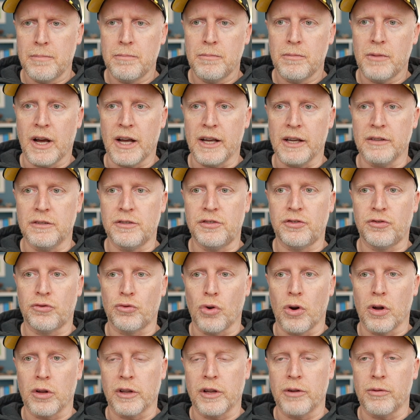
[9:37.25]
I
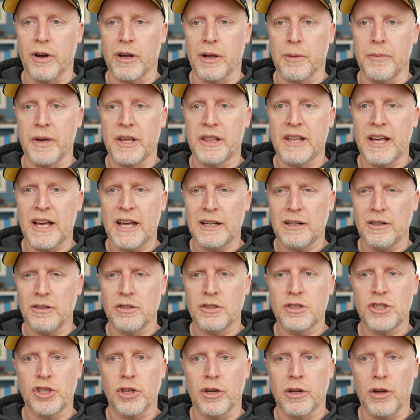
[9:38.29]
strongly recommend that.
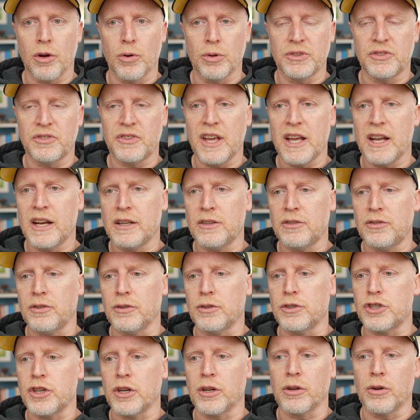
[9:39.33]
Should it go in status or
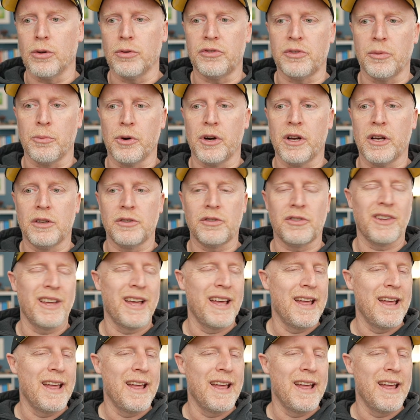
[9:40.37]
should it go somewhere else?